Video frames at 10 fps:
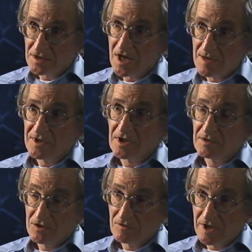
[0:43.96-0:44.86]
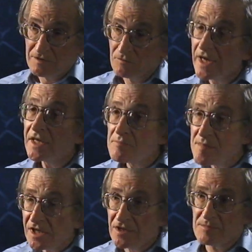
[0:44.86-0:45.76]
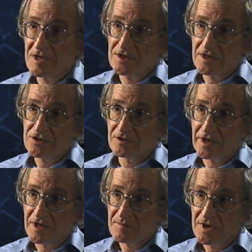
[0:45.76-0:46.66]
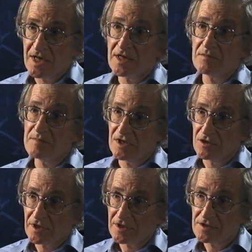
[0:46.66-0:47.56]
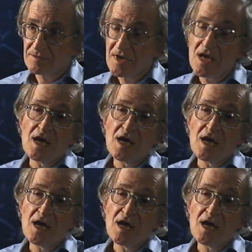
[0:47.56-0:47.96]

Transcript: at the time of the Congress, right in the middle of the presidential campaign in mid-August.